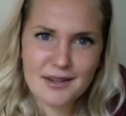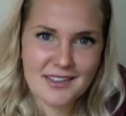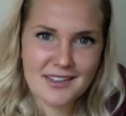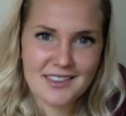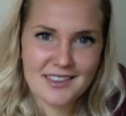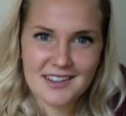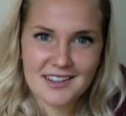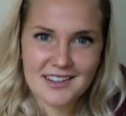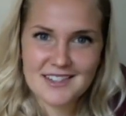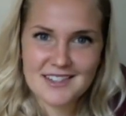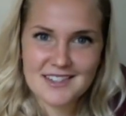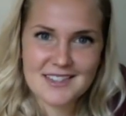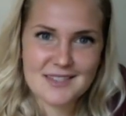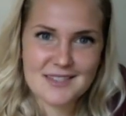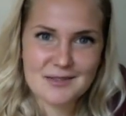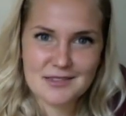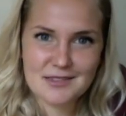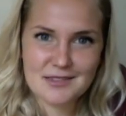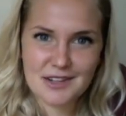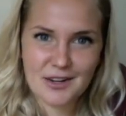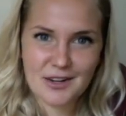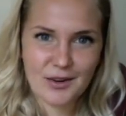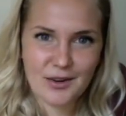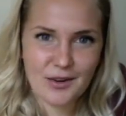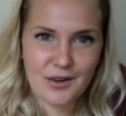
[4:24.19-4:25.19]
There's,
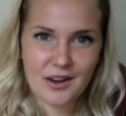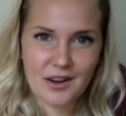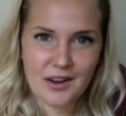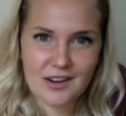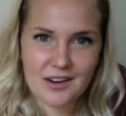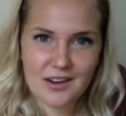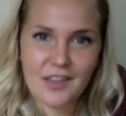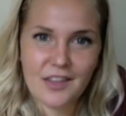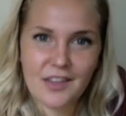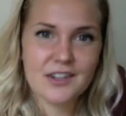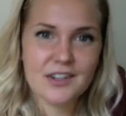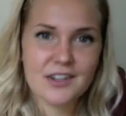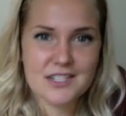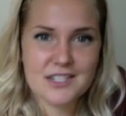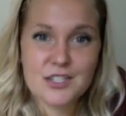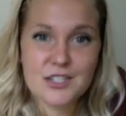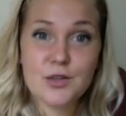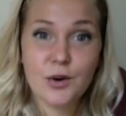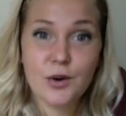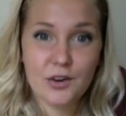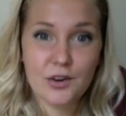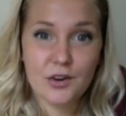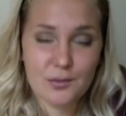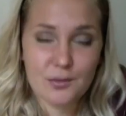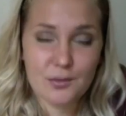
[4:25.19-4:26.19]
another
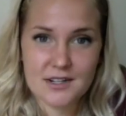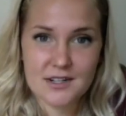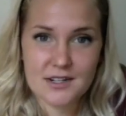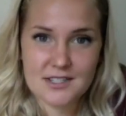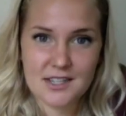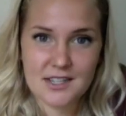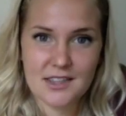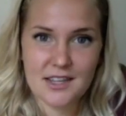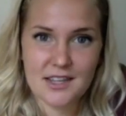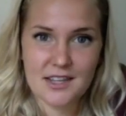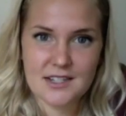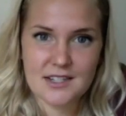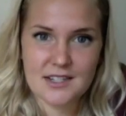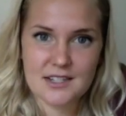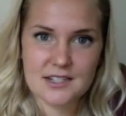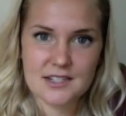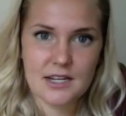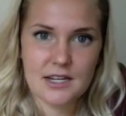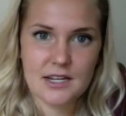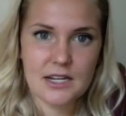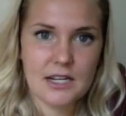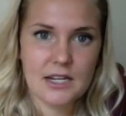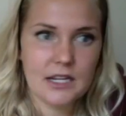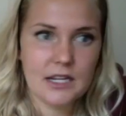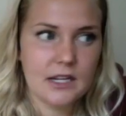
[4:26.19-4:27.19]
sort of person that doesn't
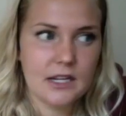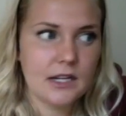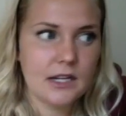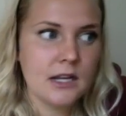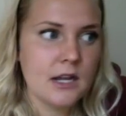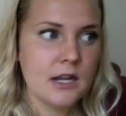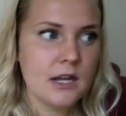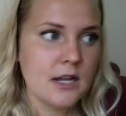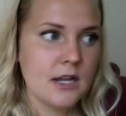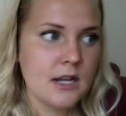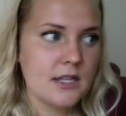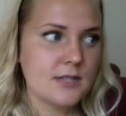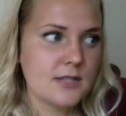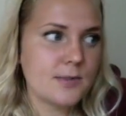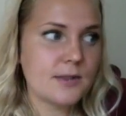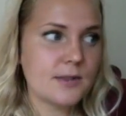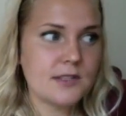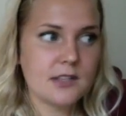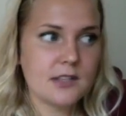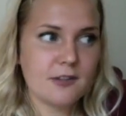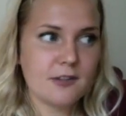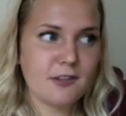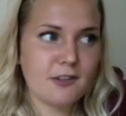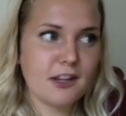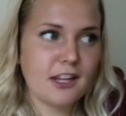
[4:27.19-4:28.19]
need
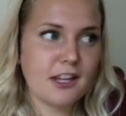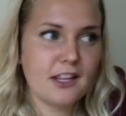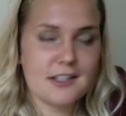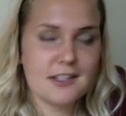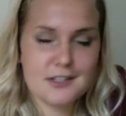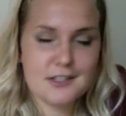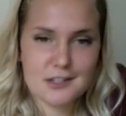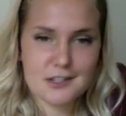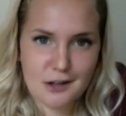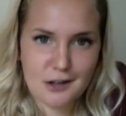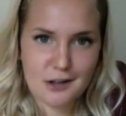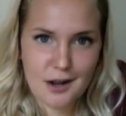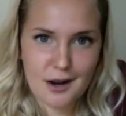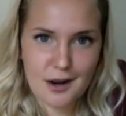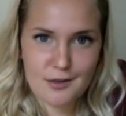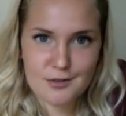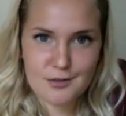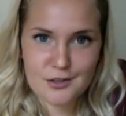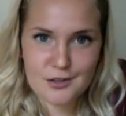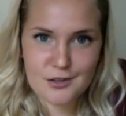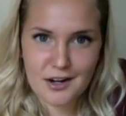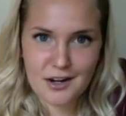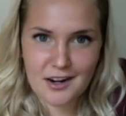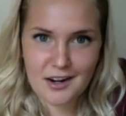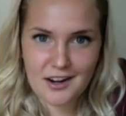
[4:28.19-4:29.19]
specific Instagram
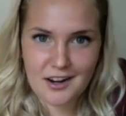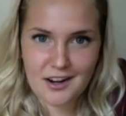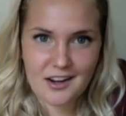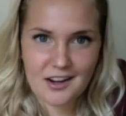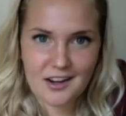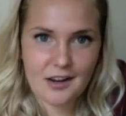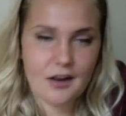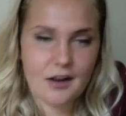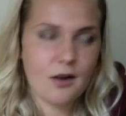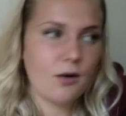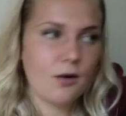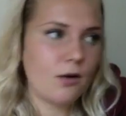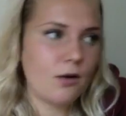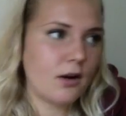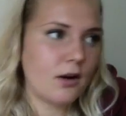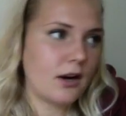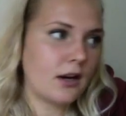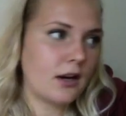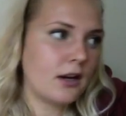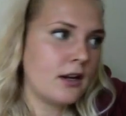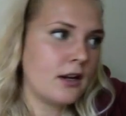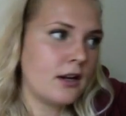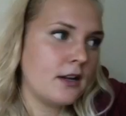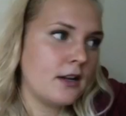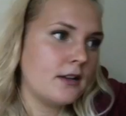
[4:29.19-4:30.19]
training
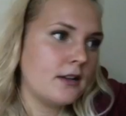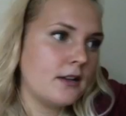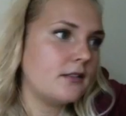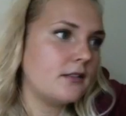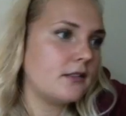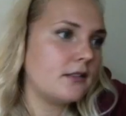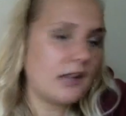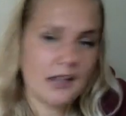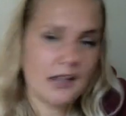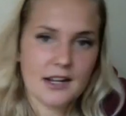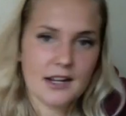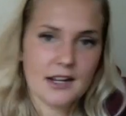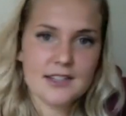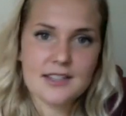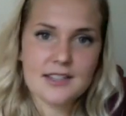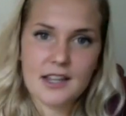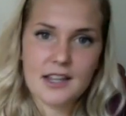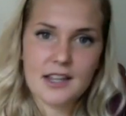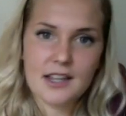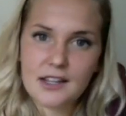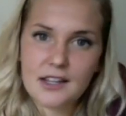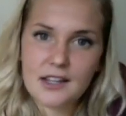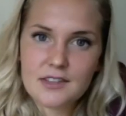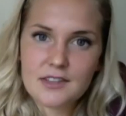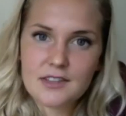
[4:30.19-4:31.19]
or, like I said,
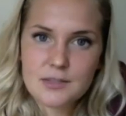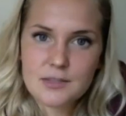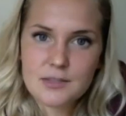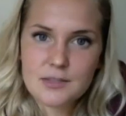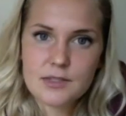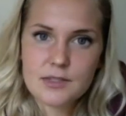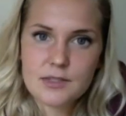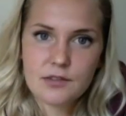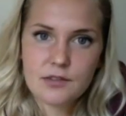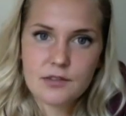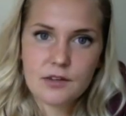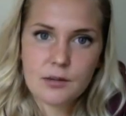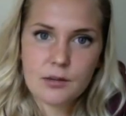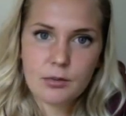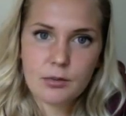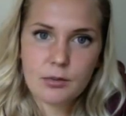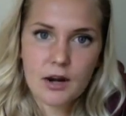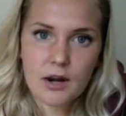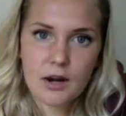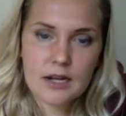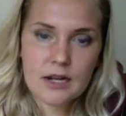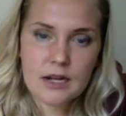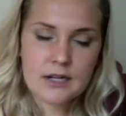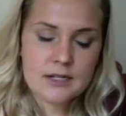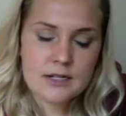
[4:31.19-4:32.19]
again, this specific
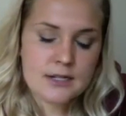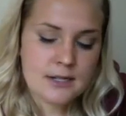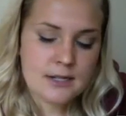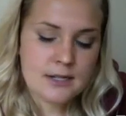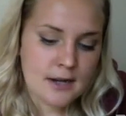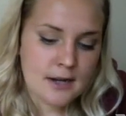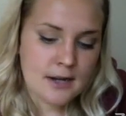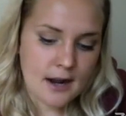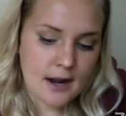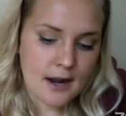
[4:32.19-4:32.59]
product.